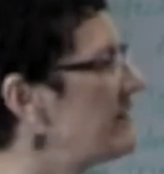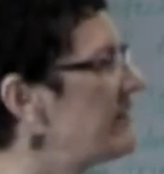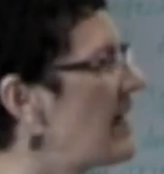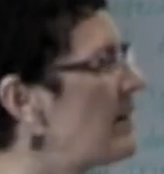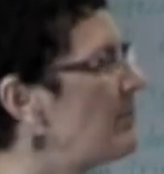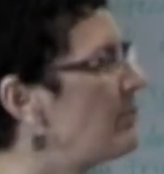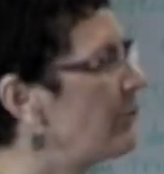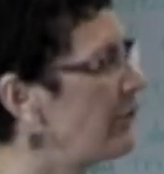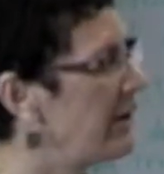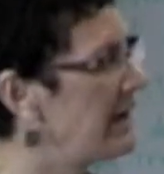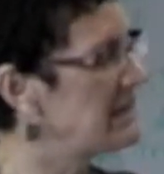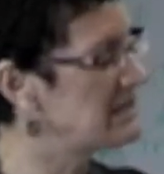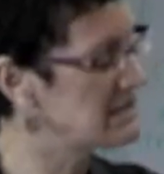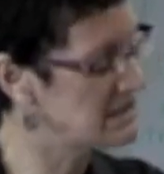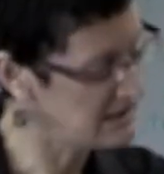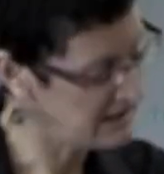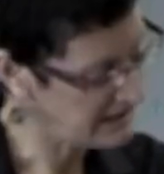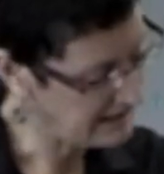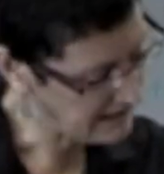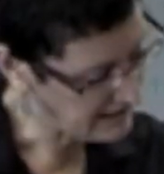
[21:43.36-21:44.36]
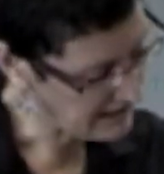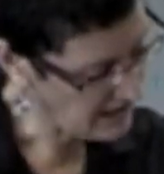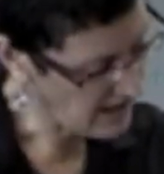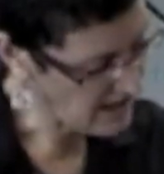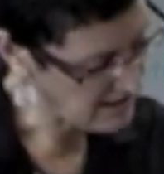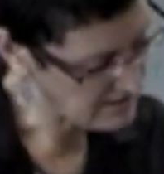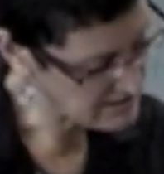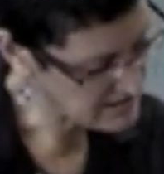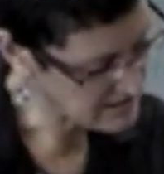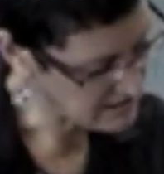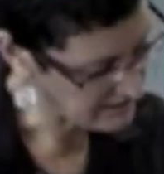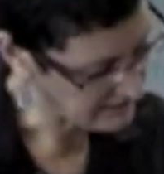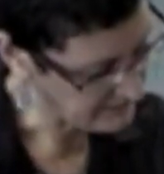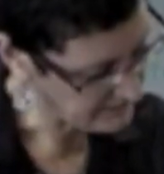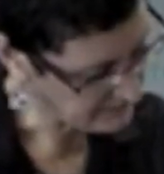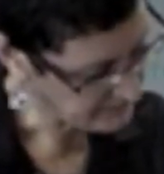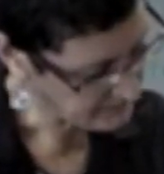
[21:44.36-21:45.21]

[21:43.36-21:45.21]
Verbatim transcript: that they bring to the encounter.